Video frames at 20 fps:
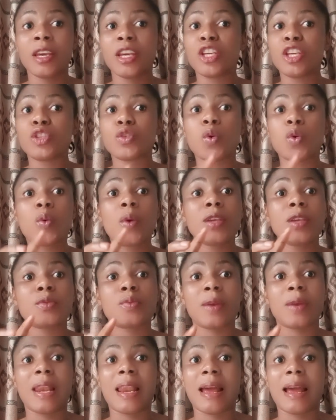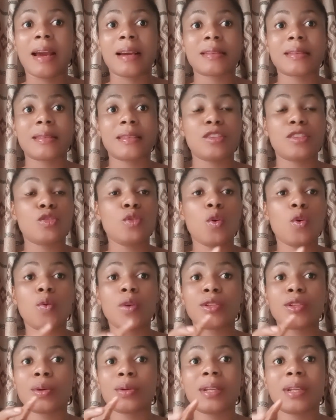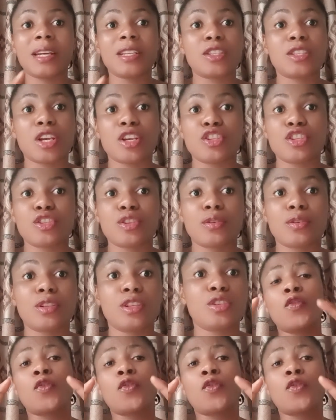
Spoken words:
he's always relaxed, he's not always under tension.